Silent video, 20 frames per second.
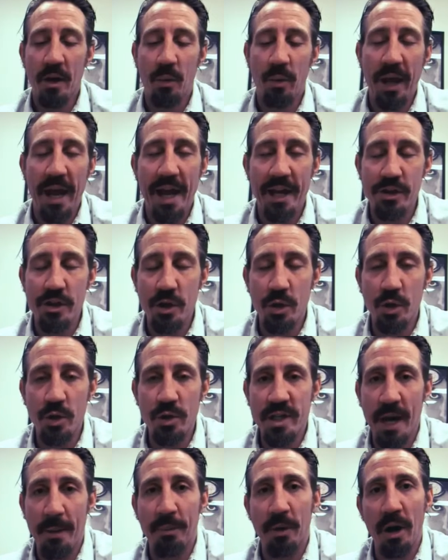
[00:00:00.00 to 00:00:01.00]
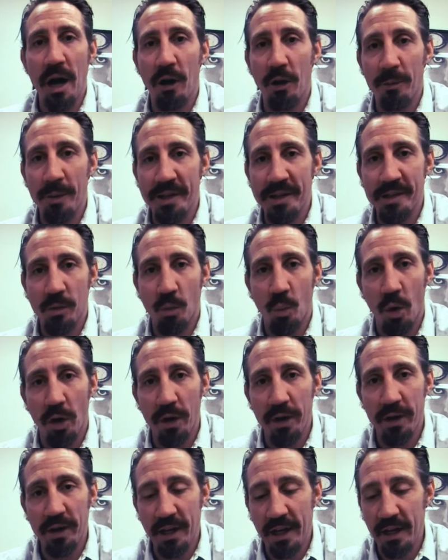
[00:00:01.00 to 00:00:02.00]
We had two separate elements,
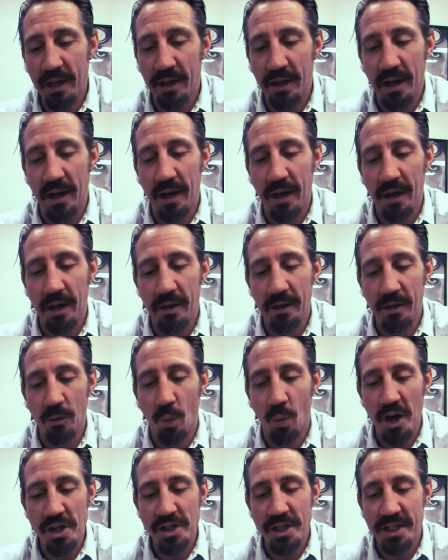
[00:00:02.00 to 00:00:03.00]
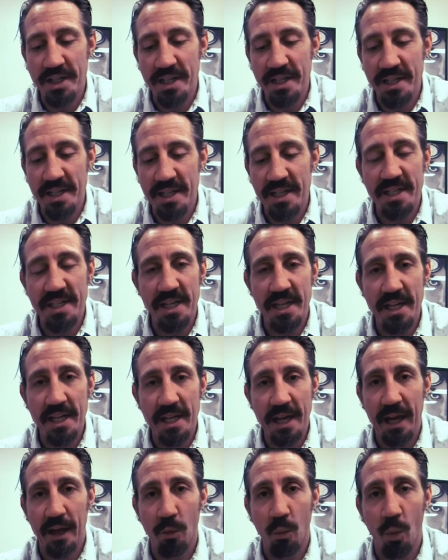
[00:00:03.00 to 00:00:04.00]
one in Washington,
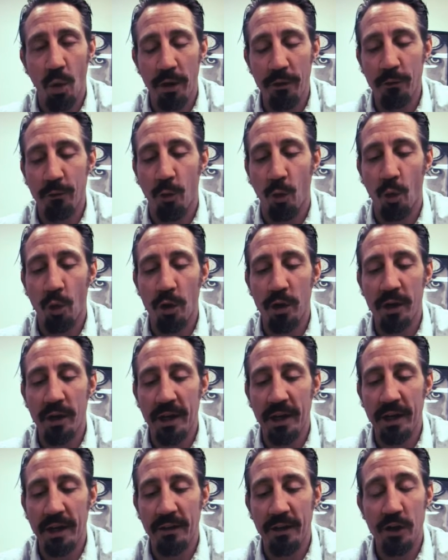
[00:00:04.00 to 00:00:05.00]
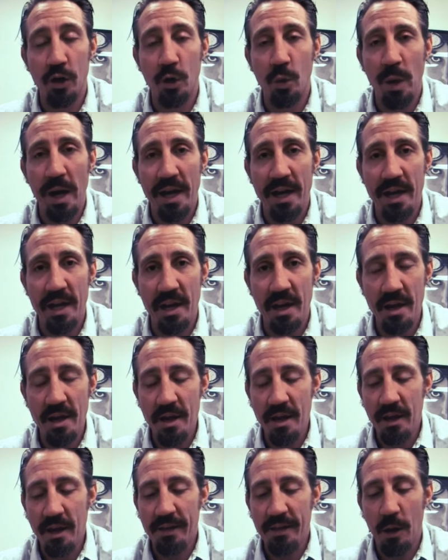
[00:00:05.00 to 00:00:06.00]
D.C., and one forward in the
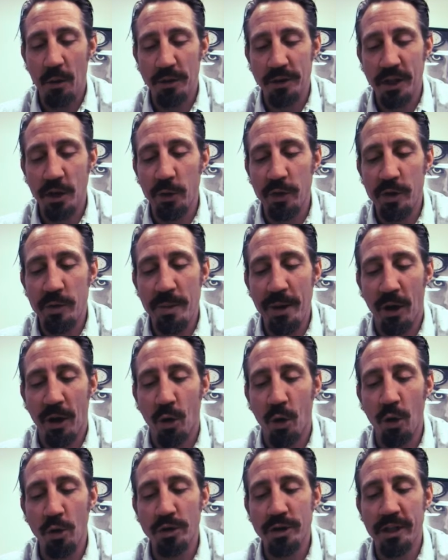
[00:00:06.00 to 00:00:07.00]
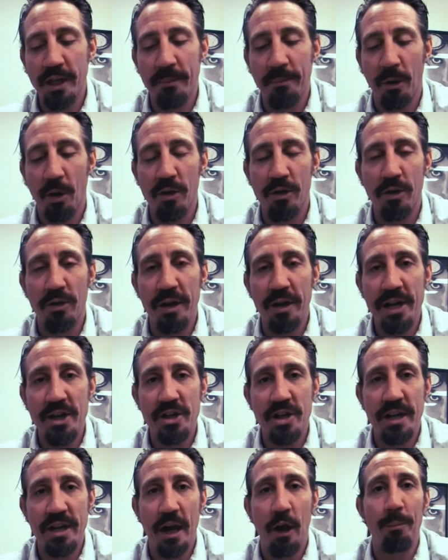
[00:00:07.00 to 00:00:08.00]
UAE. That was going to be our host and partner
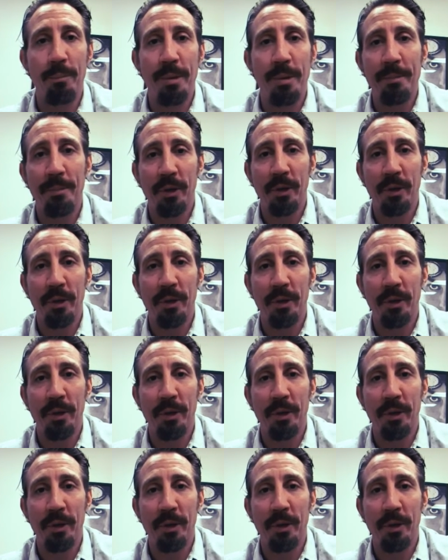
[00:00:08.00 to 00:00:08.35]
nation to help